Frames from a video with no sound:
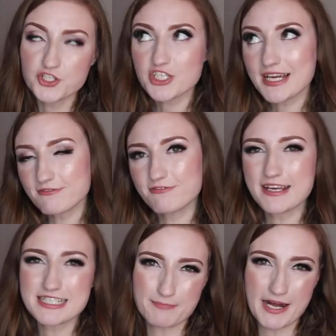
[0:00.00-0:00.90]
She had
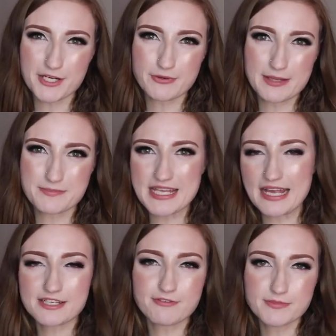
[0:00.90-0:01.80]
fake spider webs
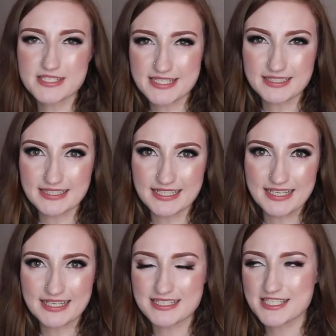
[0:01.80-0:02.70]
hanging from the
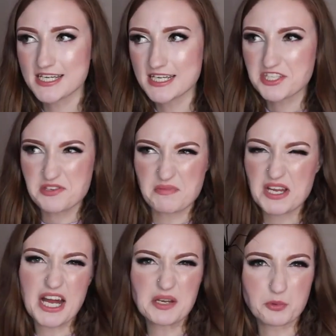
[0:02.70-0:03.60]
ceiling and some
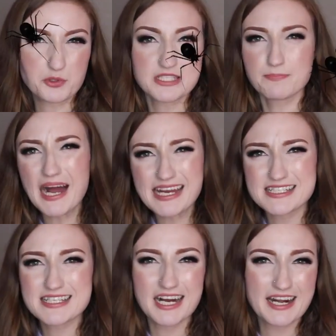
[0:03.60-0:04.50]
cardboard
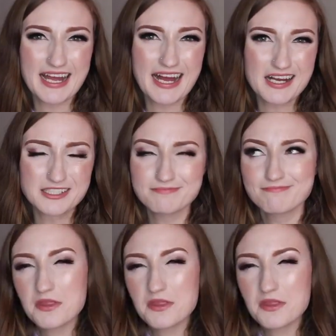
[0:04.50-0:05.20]
spiders cut out.